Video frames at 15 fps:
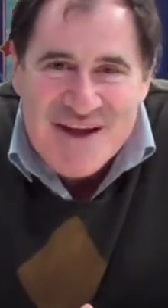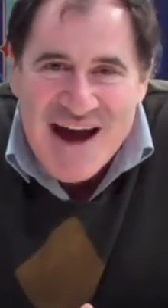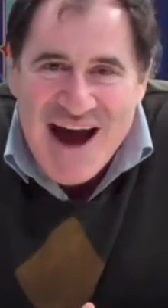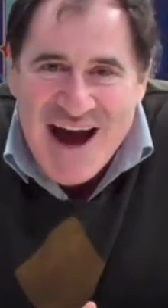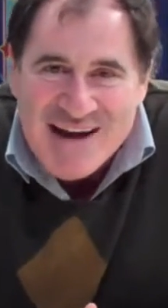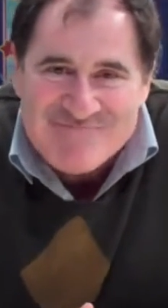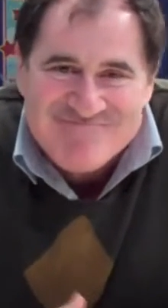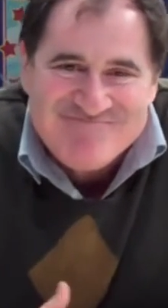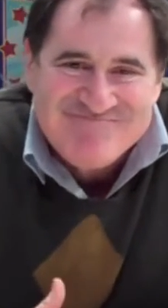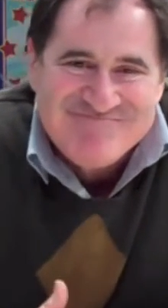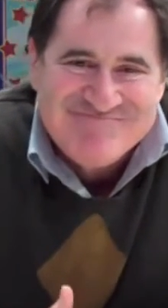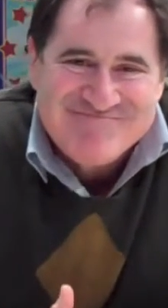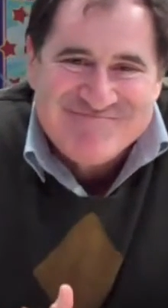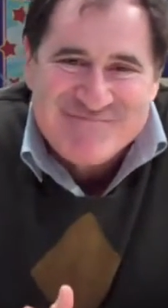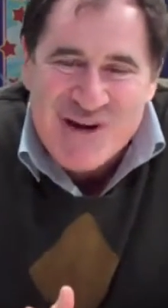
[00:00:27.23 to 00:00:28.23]
Hi,
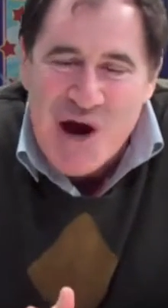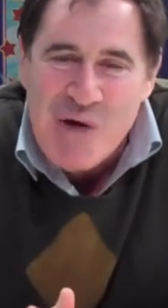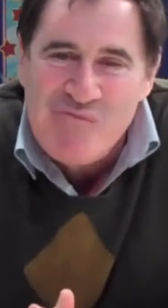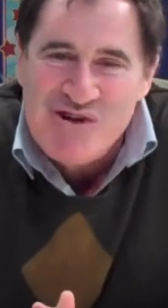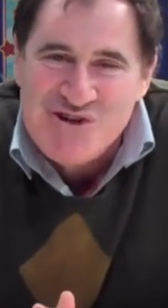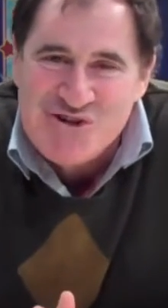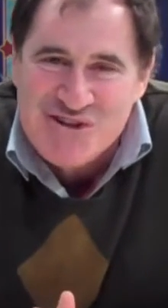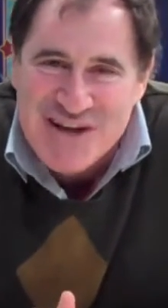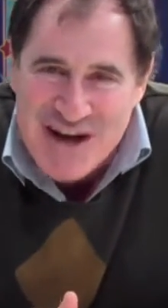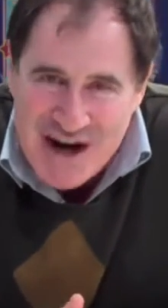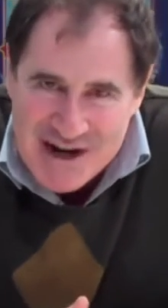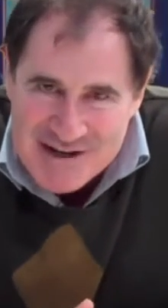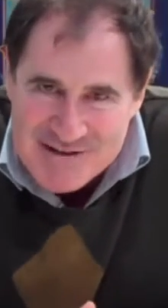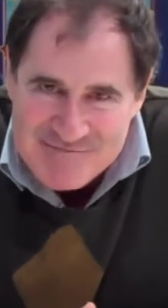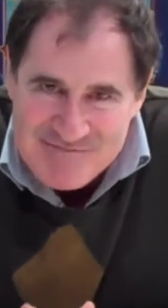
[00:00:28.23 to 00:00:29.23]
I'm Richard
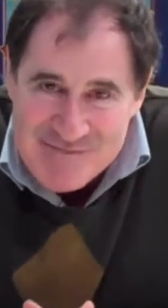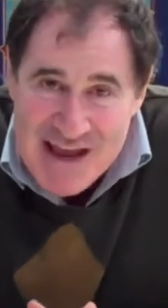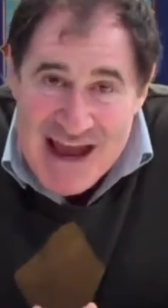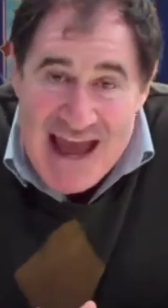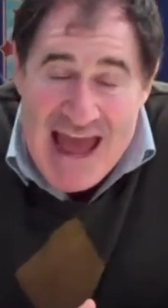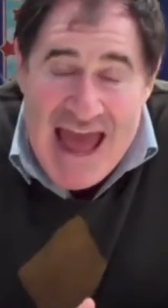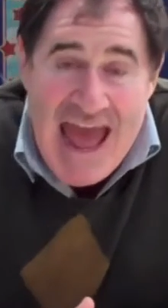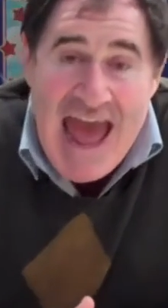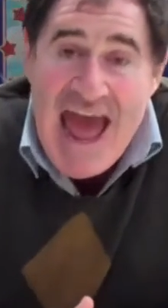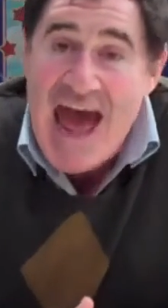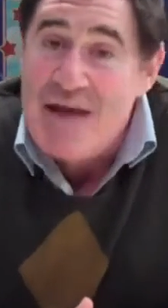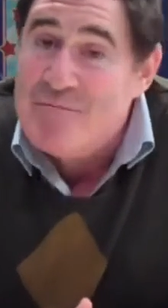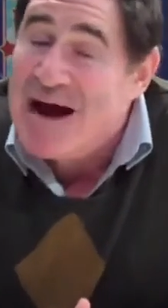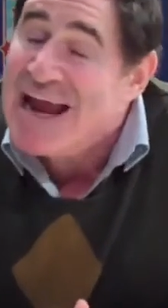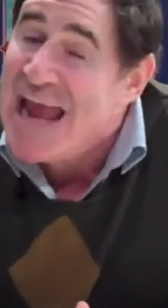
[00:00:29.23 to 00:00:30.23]
Kind
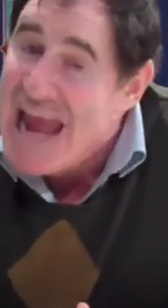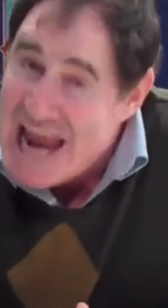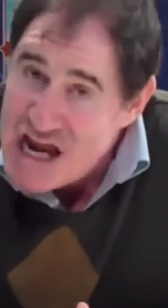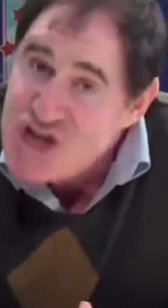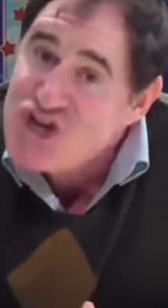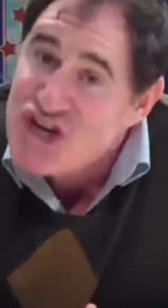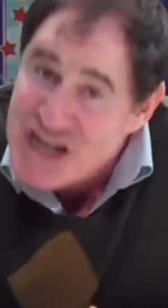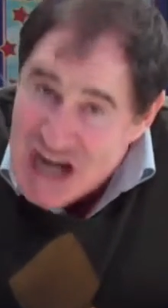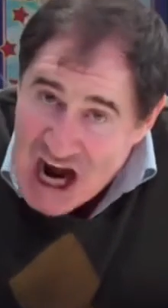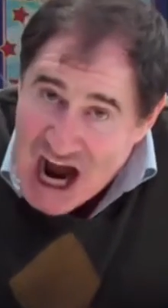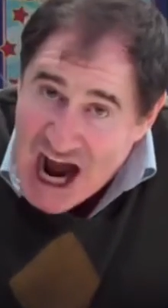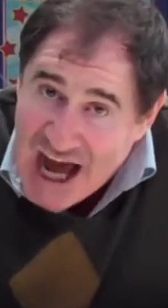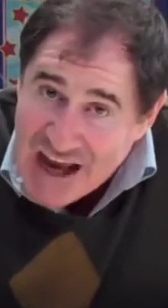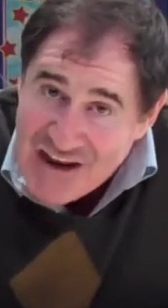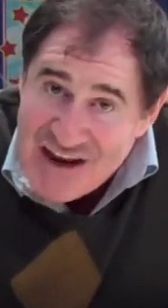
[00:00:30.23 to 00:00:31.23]
and my hand to
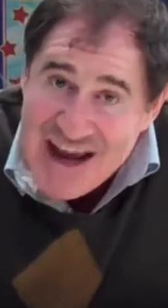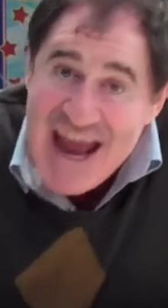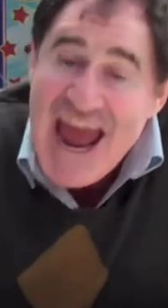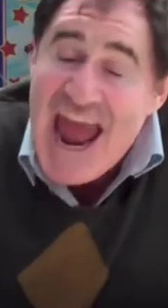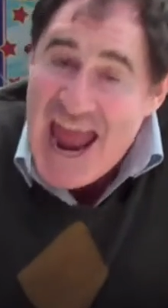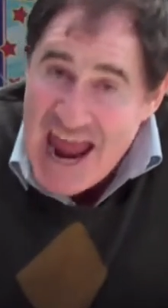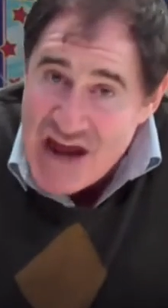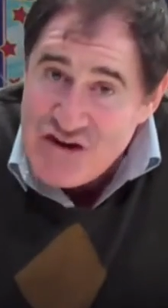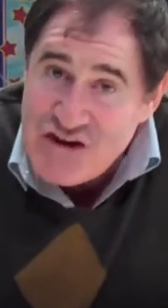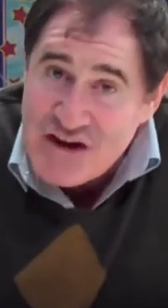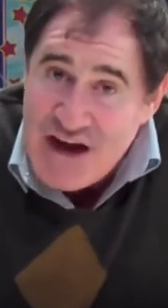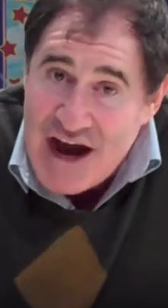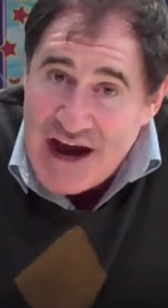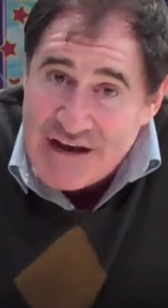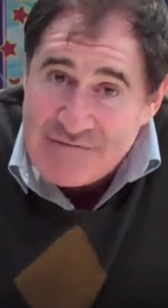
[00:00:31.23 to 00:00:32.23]
God. Okay. Hand to
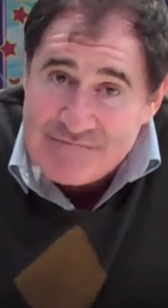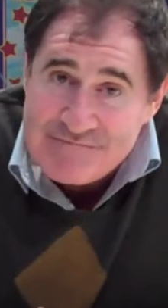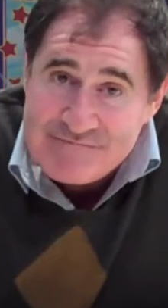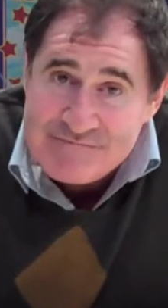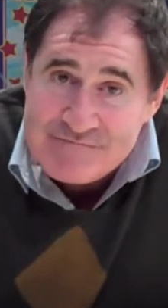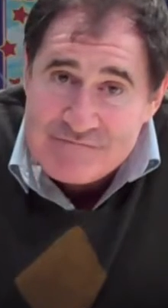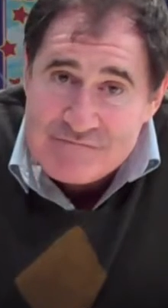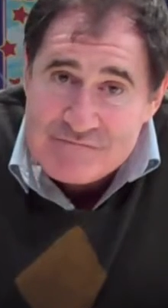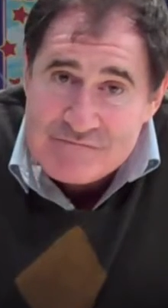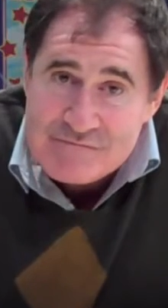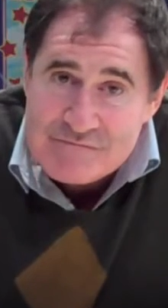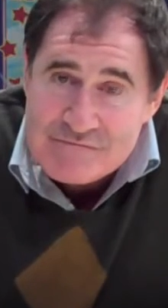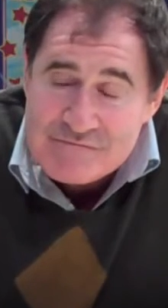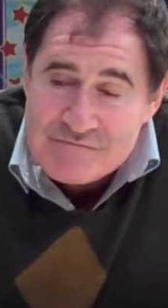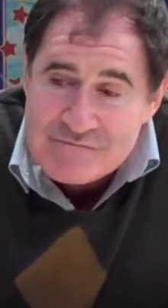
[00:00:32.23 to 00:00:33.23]
God. Cut! All right.
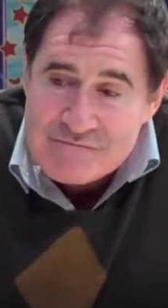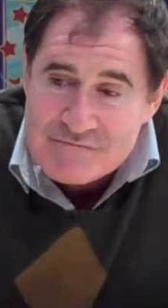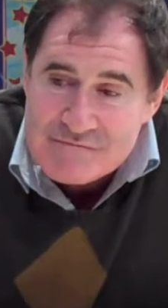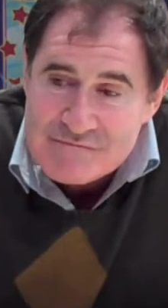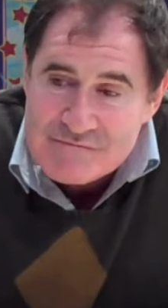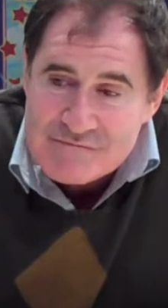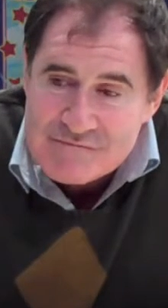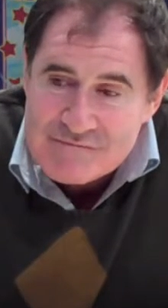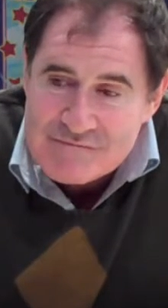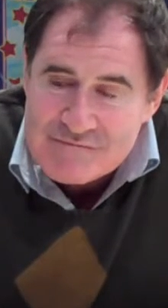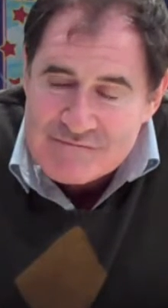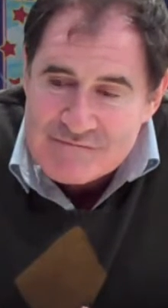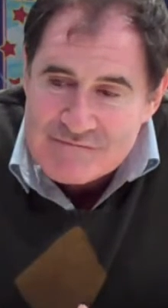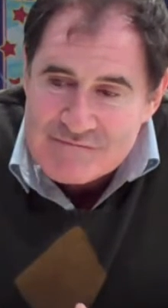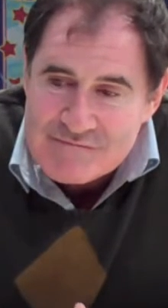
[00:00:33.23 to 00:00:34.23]
You're doing the
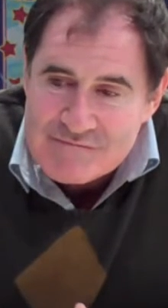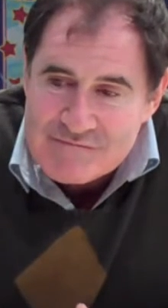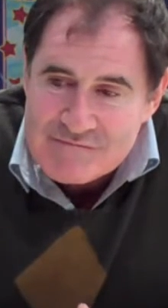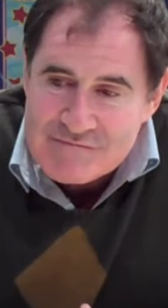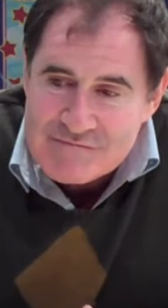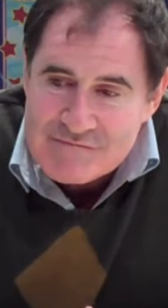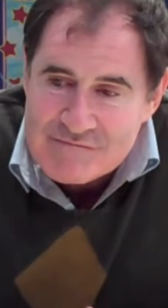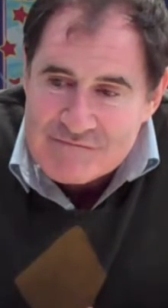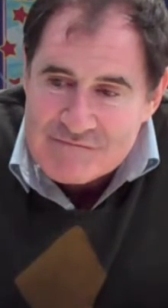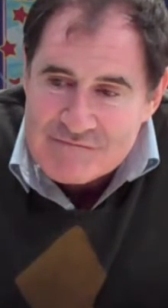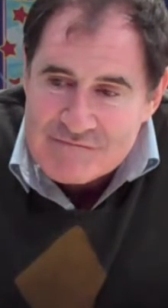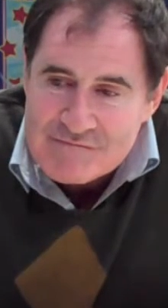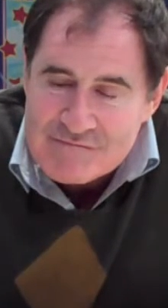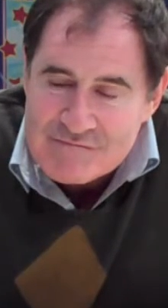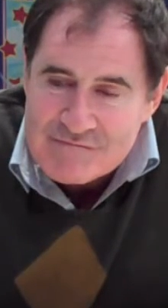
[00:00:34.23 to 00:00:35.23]
same shit,
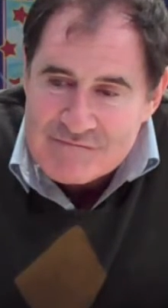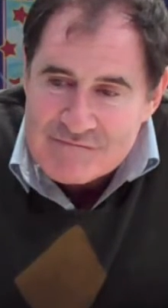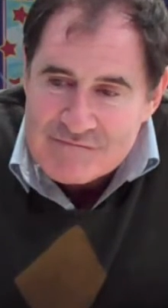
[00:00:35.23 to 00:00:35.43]
Richard.